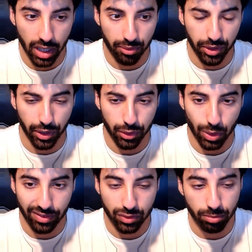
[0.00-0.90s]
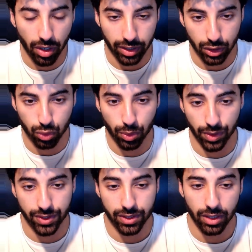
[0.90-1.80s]
we're going to have to market
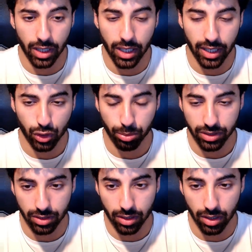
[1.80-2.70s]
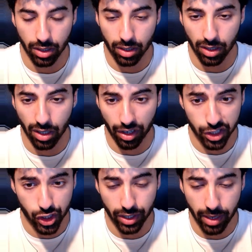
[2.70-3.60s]
towards a little bit
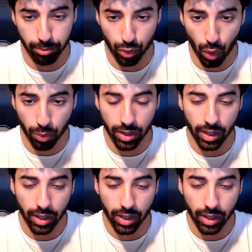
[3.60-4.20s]
larger and broad